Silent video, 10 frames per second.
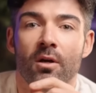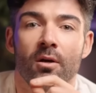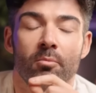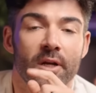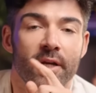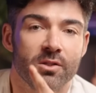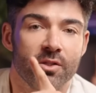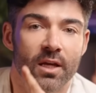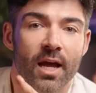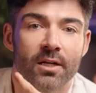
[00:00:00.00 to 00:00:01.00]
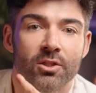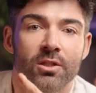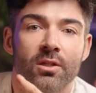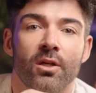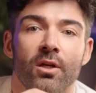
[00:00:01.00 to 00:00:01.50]
But here's the catch.
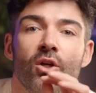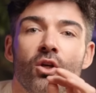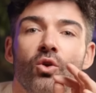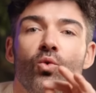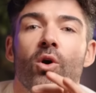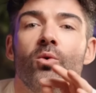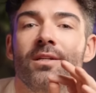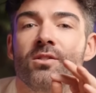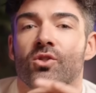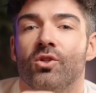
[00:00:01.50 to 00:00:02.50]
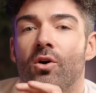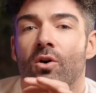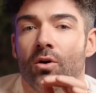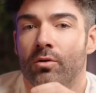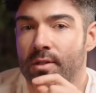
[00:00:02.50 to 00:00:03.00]
You don't install
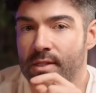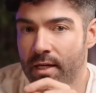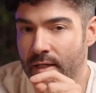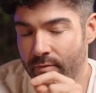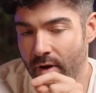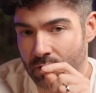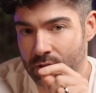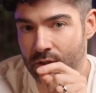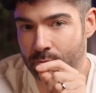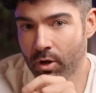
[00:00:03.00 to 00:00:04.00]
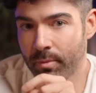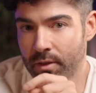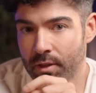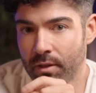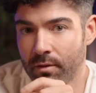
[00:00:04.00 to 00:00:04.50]
all these antiviruses
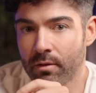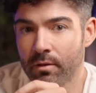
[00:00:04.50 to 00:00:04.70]
permanently.